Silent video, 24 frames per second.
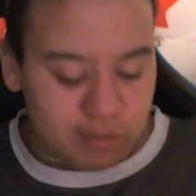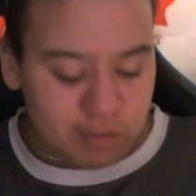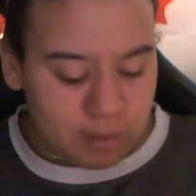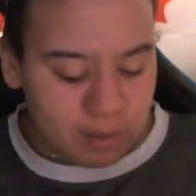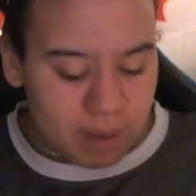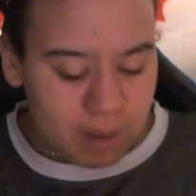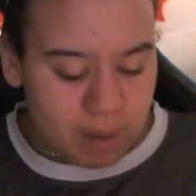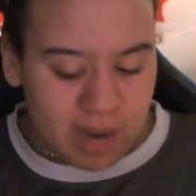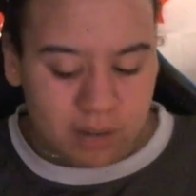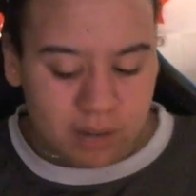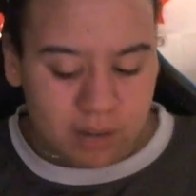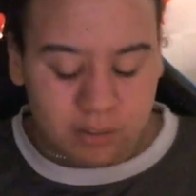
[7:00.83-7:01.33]

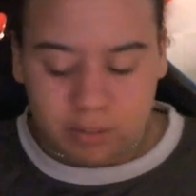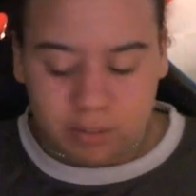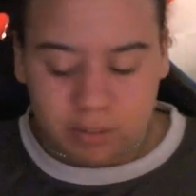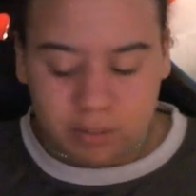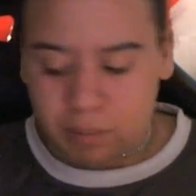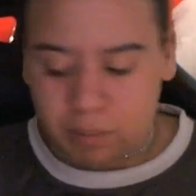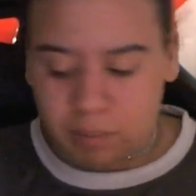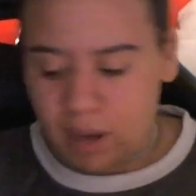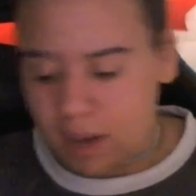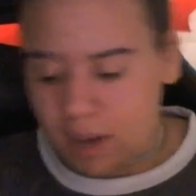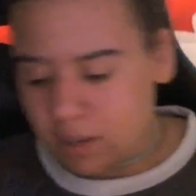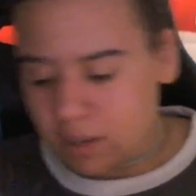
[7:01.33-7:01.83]
pounds,
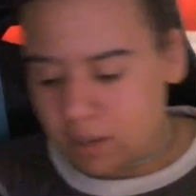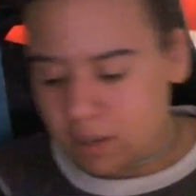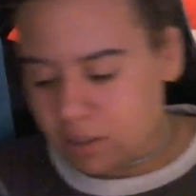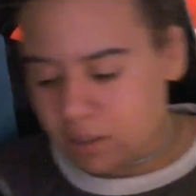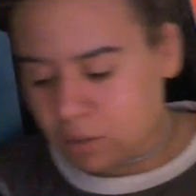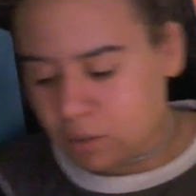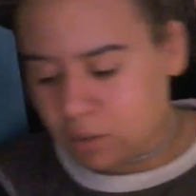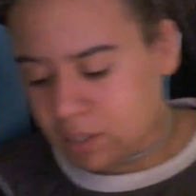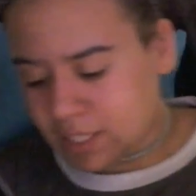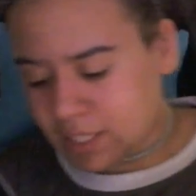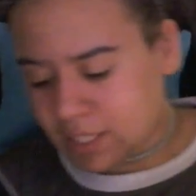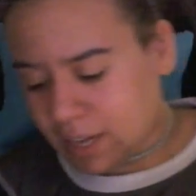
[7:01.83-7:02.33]
but
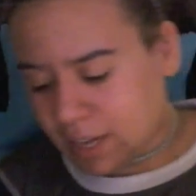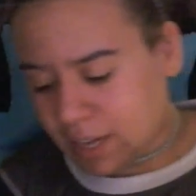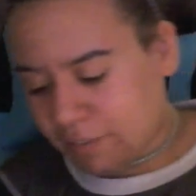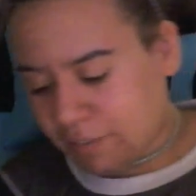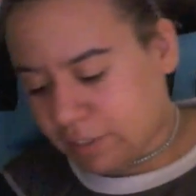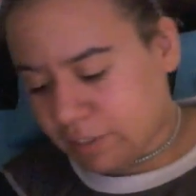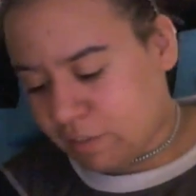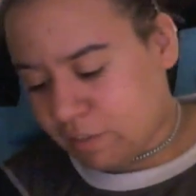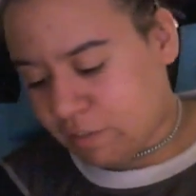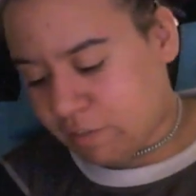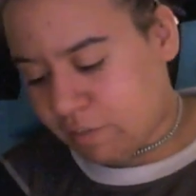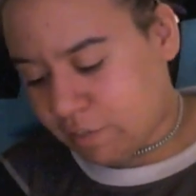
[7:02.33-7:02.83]
you can
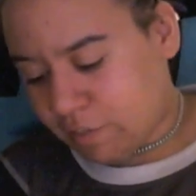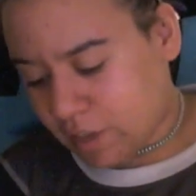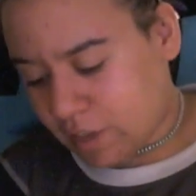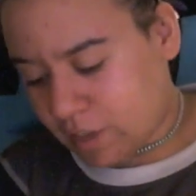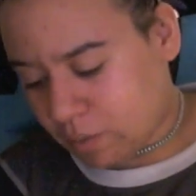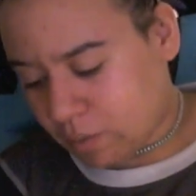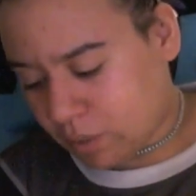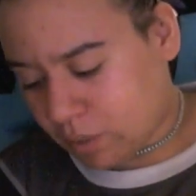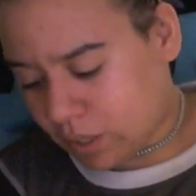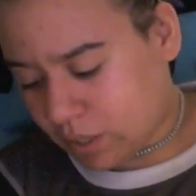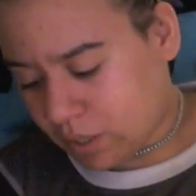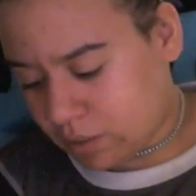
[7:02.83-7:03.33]
definitely
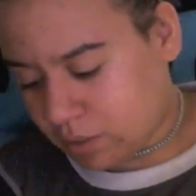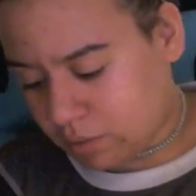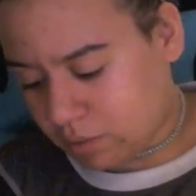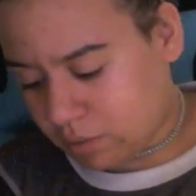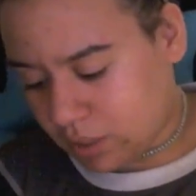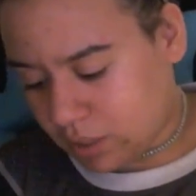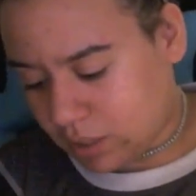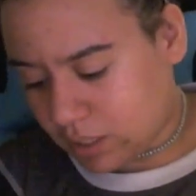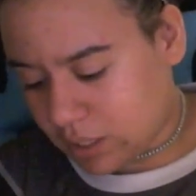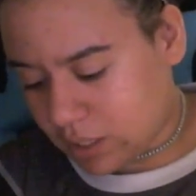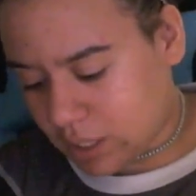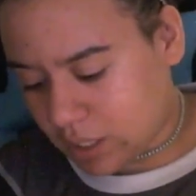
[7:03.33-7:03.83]
fit what you
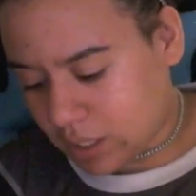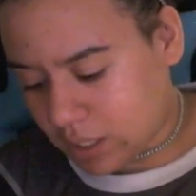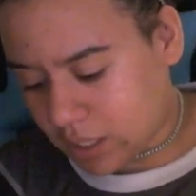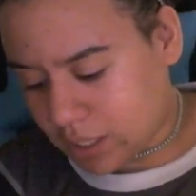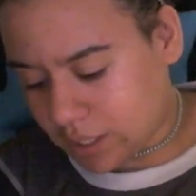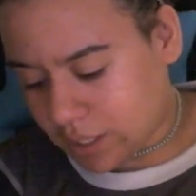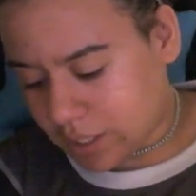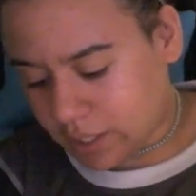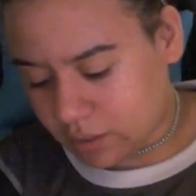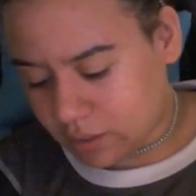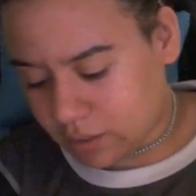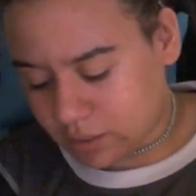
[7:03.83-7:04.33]
need in here,
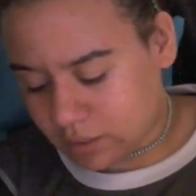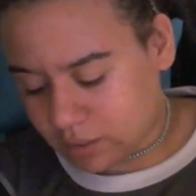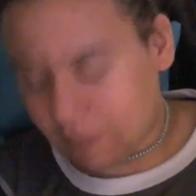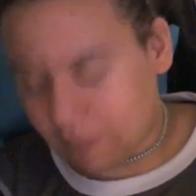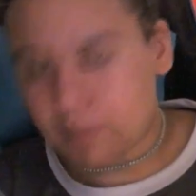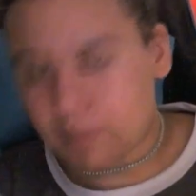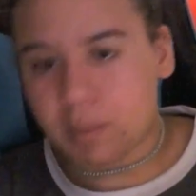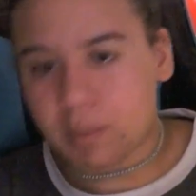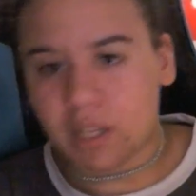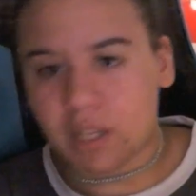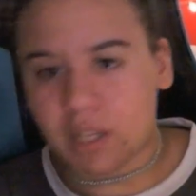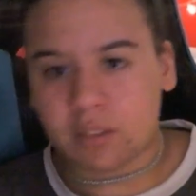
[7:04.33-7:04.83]
and it'll
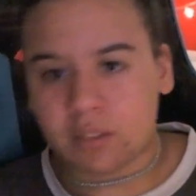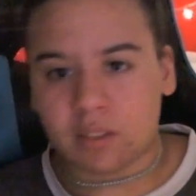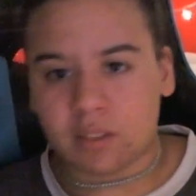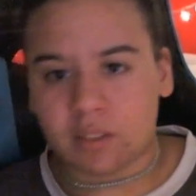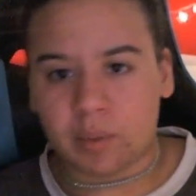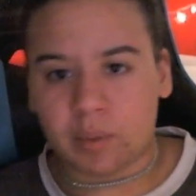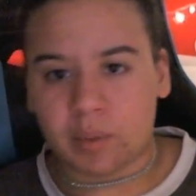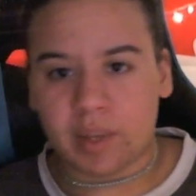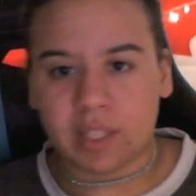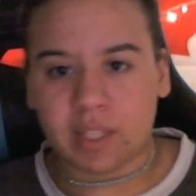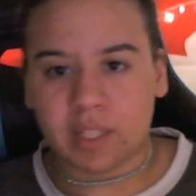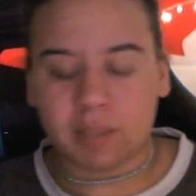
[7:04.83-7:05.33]
definitely be under
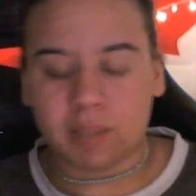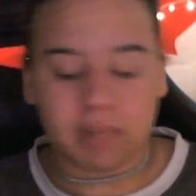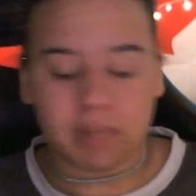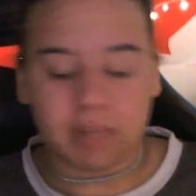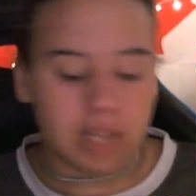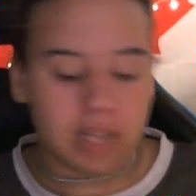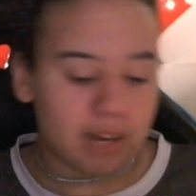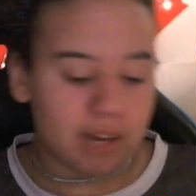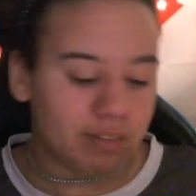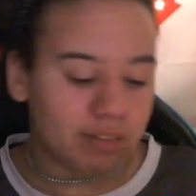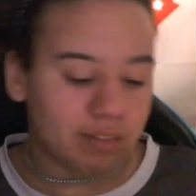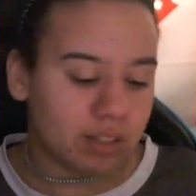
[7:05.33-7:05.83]
the weight limit,
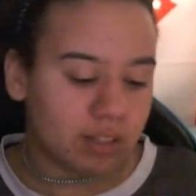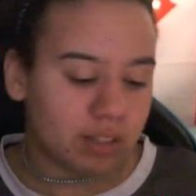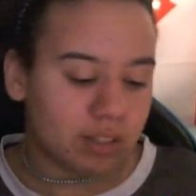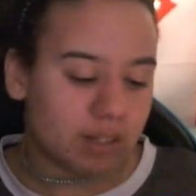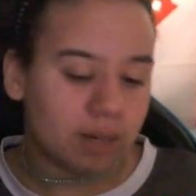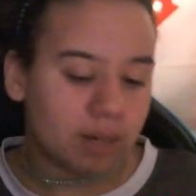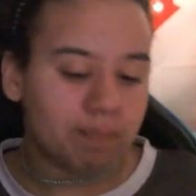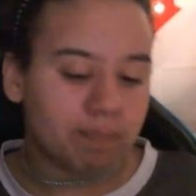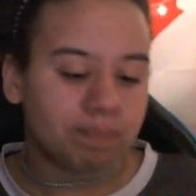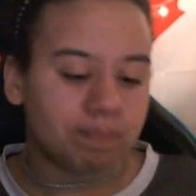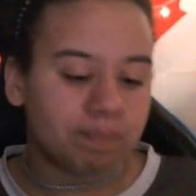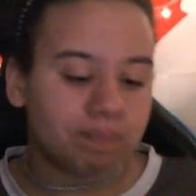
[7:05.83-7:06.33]
I feel
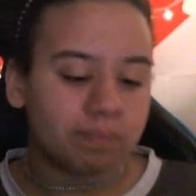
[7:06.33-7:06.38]
like.